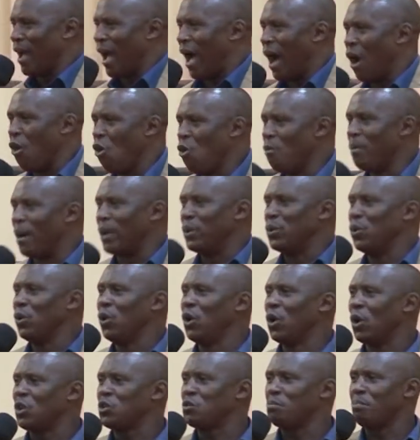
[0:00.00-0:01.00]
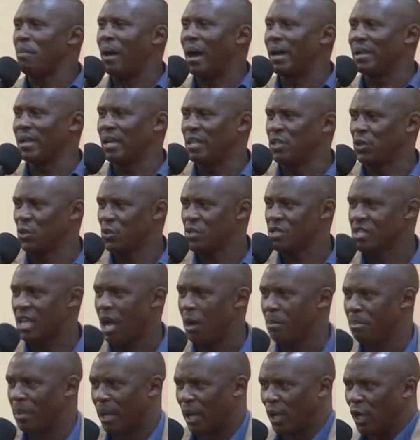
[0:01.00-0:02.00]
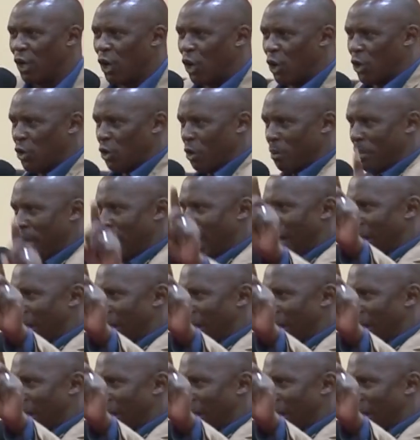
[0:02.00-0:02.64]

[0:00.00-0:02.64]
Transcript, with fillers: A woman who got married to serve the God of the